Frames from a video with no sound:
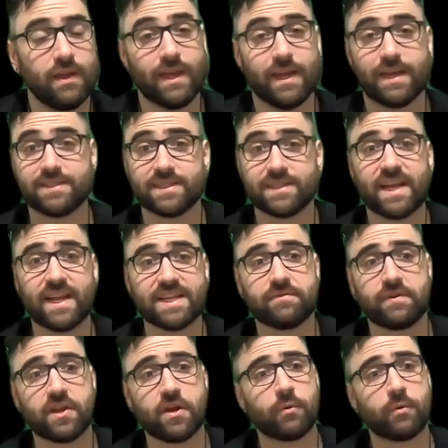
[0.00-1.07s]
In today's
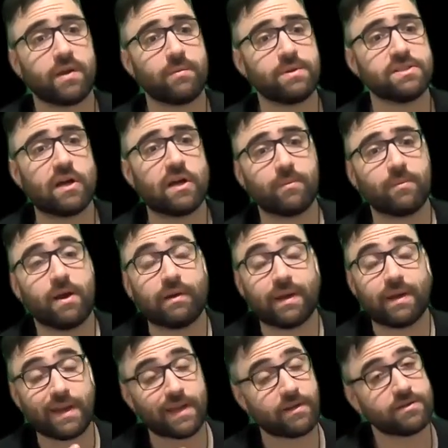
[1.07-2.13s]
video, we're going to be talking about
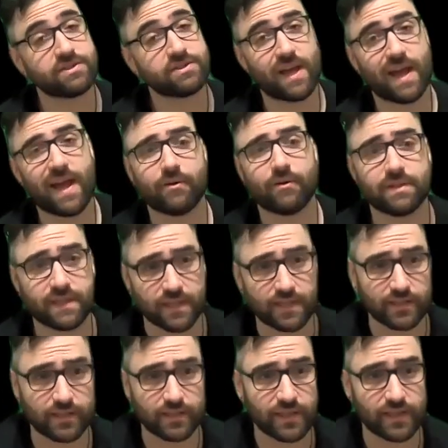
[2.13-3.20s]
inner child
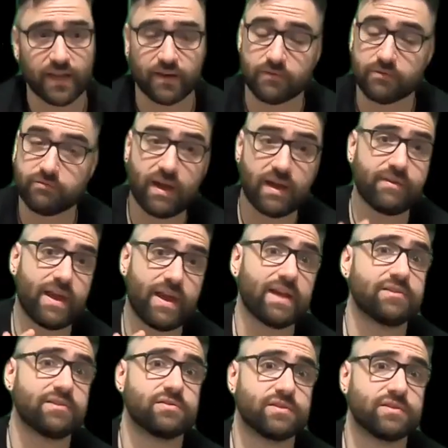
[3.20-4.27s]
healing and five
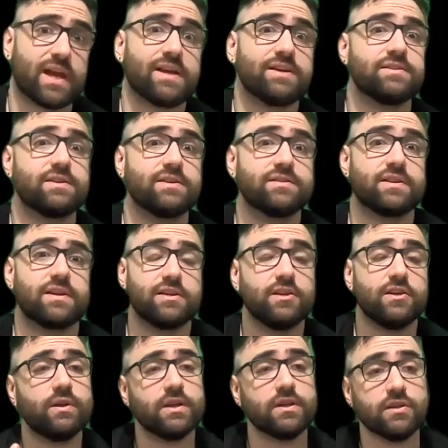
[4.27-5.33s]
exercises that you
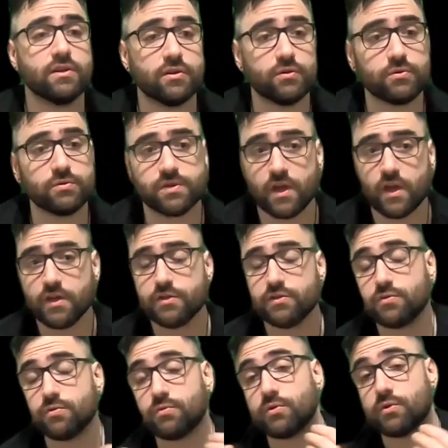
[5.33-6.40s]
can use
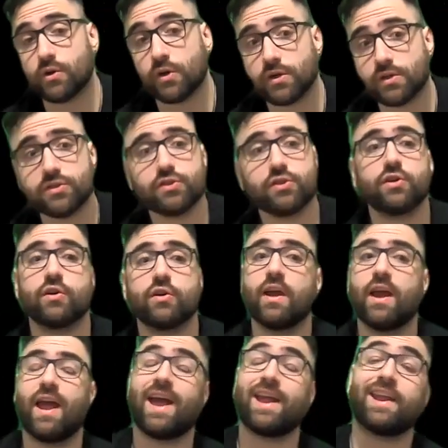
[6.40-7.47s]
to nurture
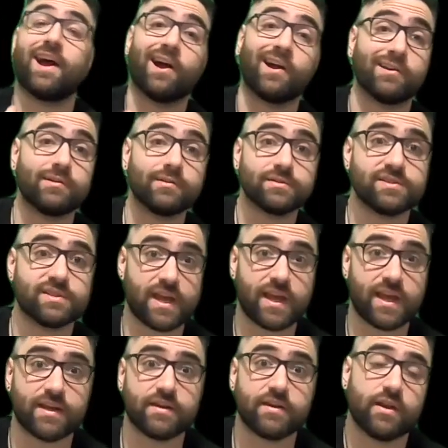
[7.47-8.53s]
and
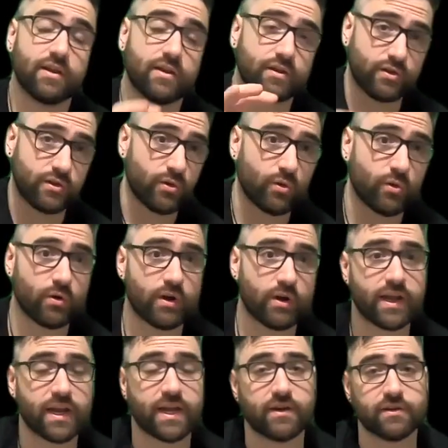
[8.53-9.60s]
understand your
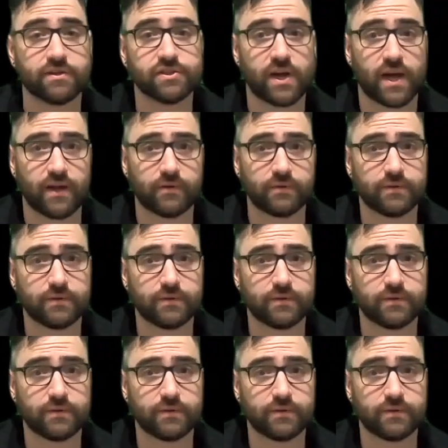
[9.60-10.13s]
inner child.